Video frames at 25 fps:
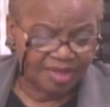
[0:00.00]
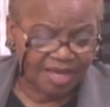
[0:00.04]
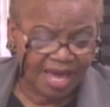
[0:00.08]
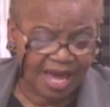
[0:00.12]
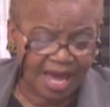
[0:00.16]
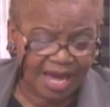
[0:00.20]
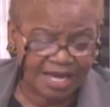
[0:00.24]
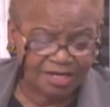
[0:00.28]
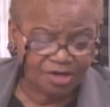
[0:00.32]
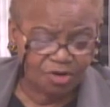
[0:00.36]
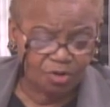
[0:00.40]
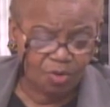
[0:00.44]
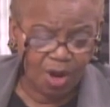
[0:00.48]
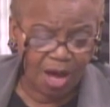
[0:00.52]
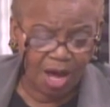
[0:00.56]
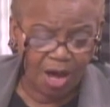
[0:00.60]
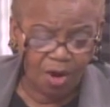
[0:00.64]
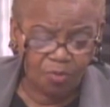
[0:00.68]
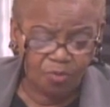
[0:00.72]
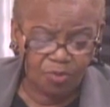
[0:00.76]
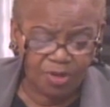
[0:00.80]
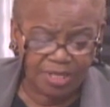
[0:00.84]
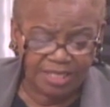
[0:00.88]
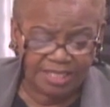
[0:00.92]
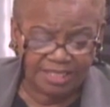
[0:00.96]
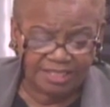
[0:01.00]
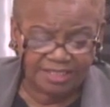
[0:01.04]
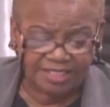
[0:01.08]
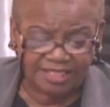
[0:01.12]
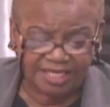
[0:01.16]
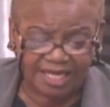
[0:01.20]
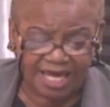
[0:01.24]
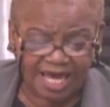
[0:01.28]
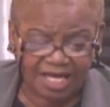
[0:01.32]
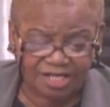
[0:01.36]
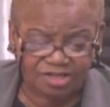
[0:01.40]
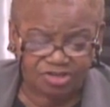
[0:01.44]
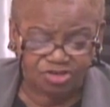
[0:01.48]
I know how we can
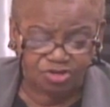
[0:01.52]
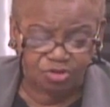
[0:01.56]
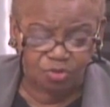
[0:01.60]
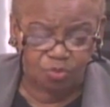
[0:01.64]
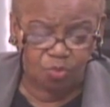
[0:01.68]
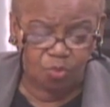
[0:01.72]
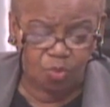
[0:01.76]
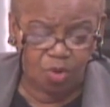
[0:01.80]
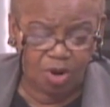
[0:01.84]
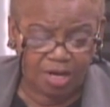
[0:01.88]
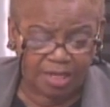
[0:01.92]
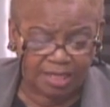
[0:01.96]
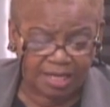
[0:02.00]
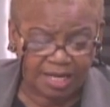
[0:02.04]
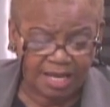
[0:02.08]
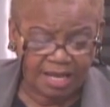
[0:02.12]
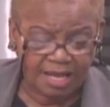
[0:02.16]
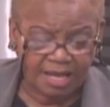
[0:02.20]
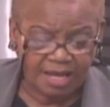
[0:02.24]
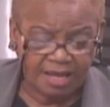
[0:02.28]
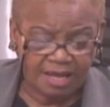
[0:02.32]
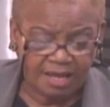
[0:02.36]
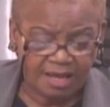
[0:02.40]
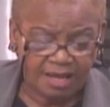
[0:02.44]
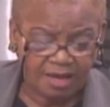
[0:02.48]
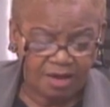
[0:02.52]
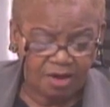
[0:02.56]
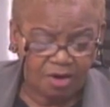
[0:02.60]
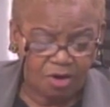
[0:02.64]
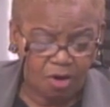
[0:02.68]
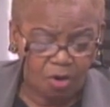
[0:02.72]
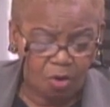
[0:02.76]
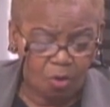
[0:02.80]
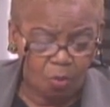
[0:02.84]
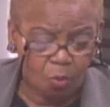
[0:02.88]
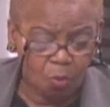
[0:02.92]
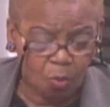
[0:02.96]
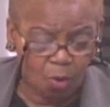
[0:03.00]
catch the one.
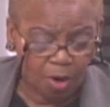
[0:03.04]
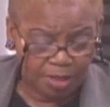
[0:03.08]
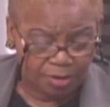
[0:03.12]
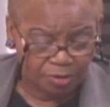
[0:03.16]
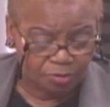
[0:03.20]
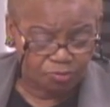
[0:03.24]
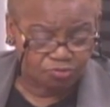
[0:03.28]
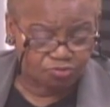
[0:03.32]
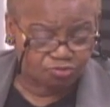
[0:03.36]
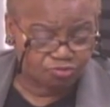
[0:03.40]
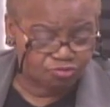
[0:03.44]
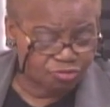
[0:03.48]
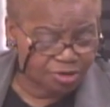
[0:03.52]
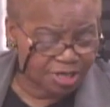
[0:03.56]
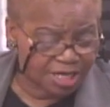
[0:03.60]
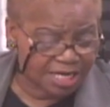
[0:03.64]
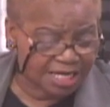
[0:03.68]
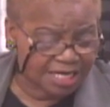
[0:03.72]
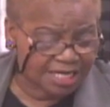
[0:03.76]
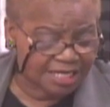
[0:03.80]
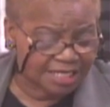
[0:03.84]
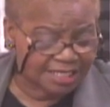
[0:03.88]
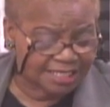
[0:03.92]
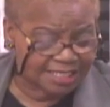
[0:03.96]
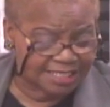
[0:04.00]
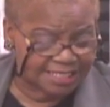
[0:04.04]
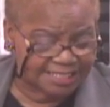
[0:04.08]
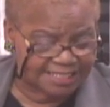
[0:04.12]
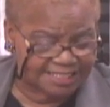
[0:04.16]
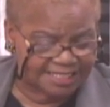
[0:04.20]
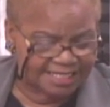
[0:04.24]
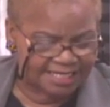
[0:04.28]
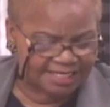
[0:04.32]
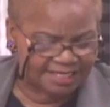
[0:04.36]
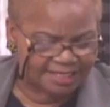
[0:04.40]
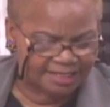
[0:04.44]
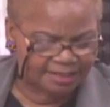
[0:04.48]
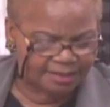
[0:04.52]
What really
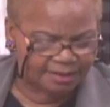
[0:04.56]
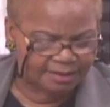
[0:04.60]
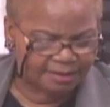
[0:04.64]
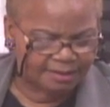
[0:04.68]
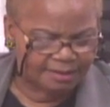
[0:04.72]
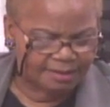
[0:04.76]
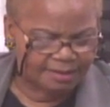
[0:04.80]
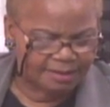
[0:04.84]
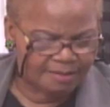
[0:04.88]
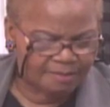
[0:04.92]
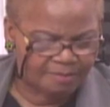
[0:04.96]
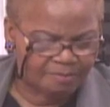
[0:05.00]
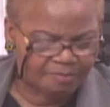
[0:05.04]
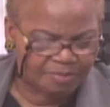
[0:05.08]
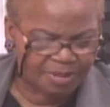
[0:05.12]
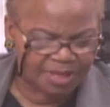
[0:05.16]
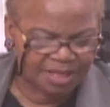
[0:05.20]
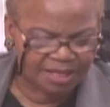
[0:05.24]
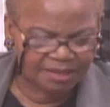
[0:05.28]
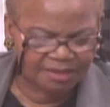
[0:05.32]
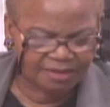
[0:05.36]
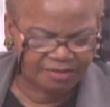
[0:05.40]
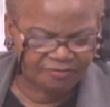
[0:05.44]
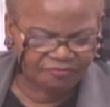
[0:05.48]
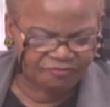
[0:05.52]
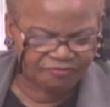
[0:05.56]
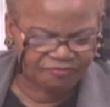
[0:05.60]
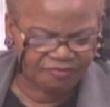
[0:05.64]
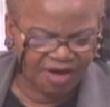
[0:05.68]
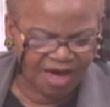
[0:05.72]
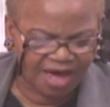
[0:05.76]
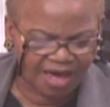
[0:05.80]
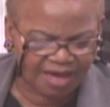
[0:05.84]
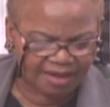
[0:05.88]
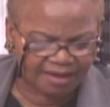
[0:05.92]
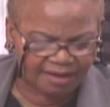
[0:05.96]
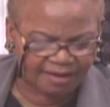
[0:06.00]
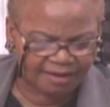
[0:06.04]
did it, build a
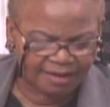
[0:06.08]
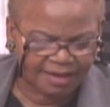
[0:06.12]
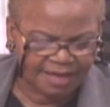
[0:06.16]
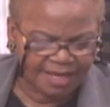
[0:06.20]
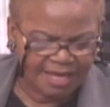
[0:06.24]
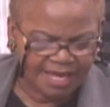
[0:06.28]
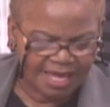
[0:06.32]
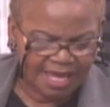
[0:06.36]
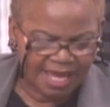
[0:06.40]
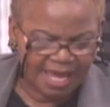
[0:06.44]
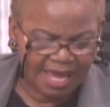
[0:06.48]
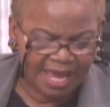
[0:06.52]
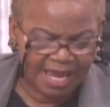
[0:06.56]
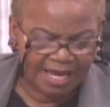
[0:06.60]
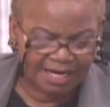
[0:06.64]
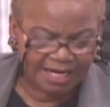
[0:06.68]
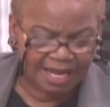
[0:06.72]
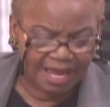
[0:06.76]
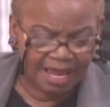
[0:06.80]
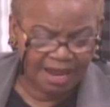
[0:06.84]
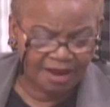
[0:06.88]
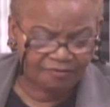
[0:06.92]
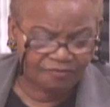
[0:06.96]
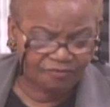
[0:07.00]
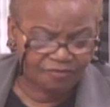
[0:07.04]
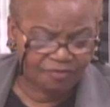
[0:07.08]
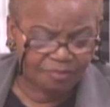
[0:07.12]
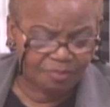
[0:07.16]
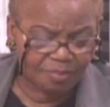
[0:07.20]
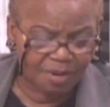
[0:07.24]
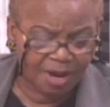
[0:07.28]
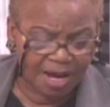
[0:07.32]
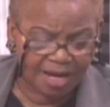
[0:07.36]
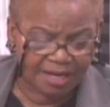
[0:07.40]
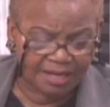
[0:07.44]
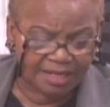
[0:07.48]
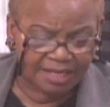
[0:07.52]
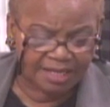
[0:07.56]
fire, and
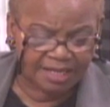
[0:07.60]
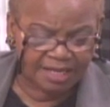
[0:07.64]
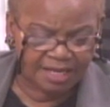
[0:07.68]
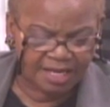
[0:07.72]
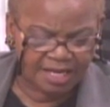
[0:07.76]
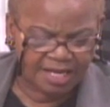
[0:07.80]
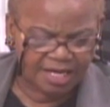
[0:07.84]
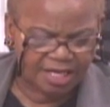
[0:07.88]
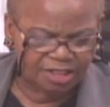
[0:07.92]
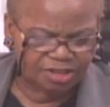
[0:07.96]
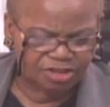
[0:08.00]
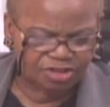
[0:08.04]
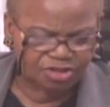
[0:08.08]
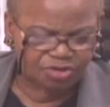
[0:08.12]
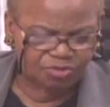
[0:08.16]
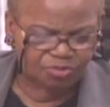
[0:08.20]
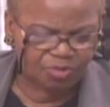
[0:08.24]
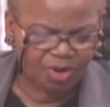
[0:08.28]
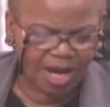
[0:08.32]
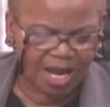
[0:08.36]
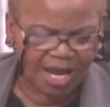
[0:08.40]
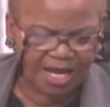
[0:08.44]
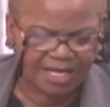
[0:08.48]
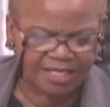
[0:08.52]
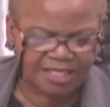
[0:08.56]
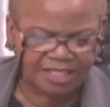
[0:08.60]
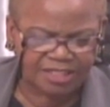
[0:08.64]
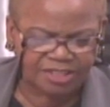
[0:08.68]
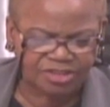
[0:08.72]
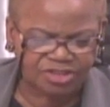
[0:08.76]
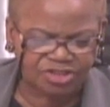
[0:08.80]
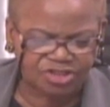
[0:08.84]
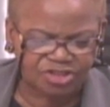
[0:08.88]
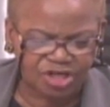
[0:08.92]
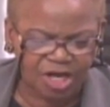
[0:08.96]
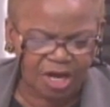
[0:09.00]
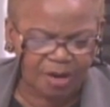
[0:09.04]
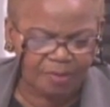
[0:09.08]
everybody try to
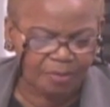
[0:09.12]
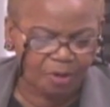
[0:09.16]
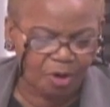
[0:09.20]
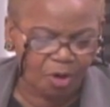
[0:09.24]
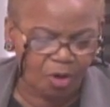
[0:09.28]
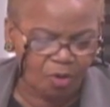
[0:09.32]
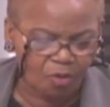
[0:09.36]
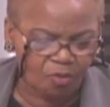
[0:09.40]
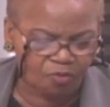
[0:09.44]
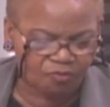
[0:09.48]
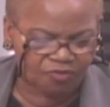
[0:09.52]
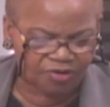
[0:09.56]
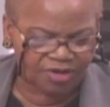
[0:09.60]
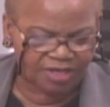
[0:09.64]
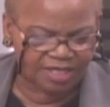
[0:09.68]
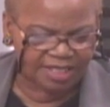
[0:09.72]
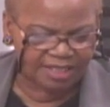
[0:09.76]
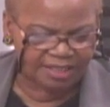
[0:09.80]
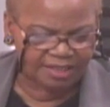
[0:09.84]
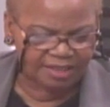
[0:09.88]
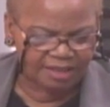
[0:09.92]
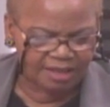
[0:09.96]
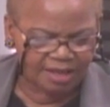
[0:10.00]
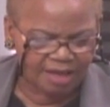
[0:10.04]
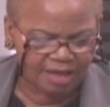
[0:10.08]
jump over it.